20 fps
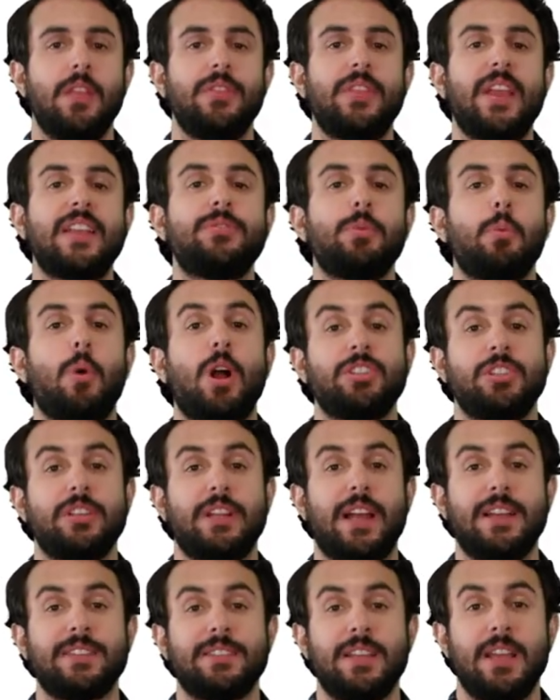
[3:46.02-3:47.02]
Thanks for watching,
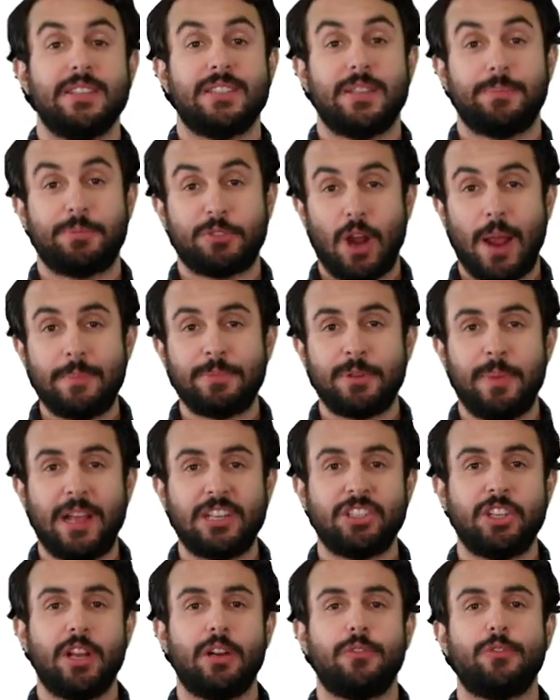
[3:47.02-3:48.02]
guys. Subscribe to my
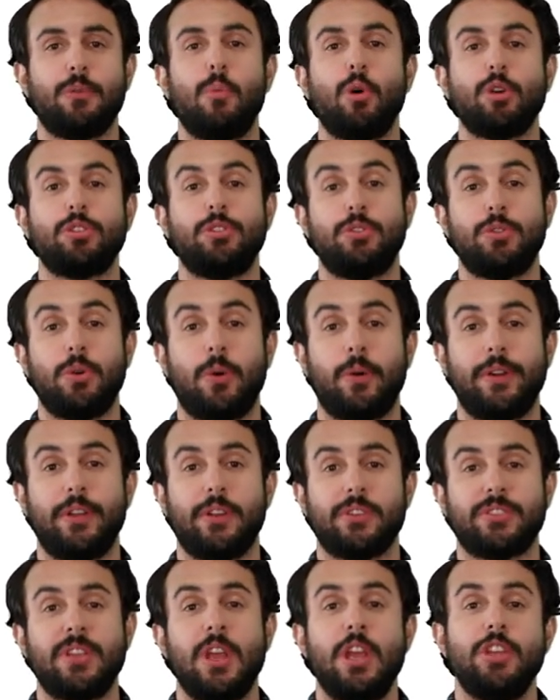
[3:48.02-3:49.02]
channel for more
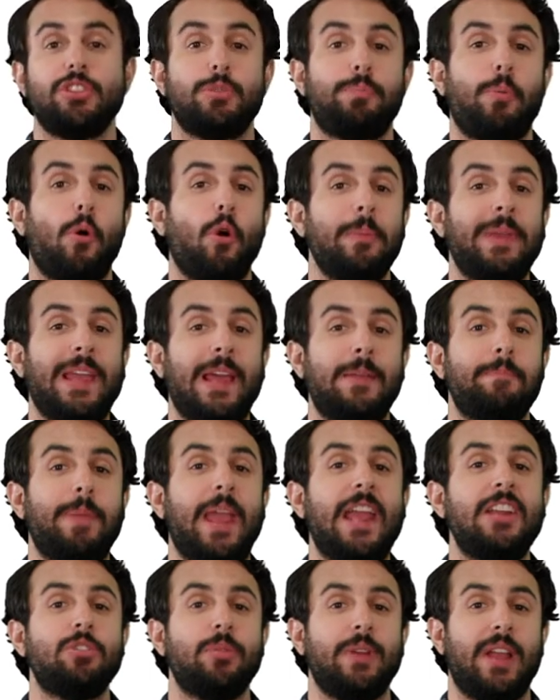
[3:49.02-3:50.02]
tutorials. Support me on
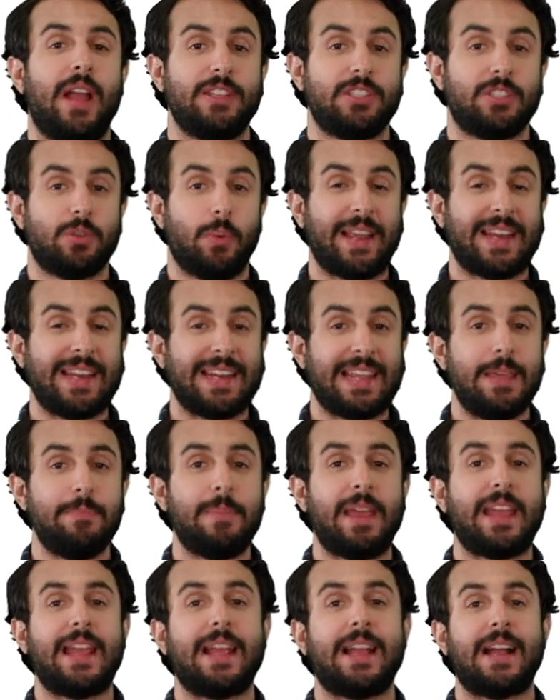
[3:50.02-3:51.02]
Patreon so I can keep
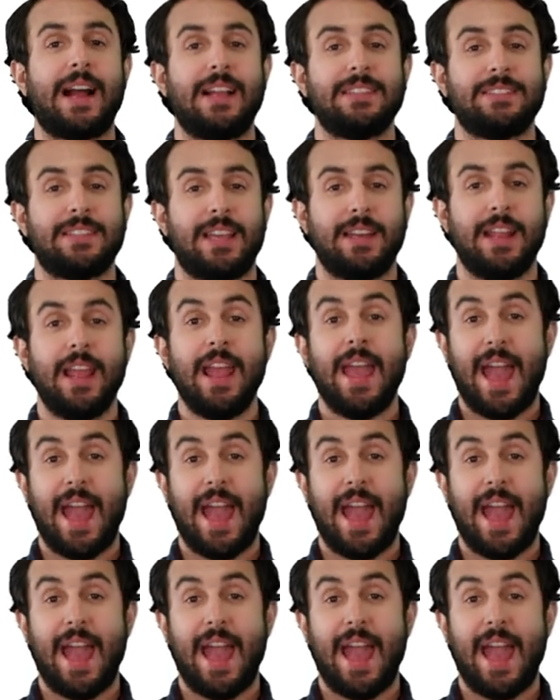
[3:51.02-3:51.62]
making content.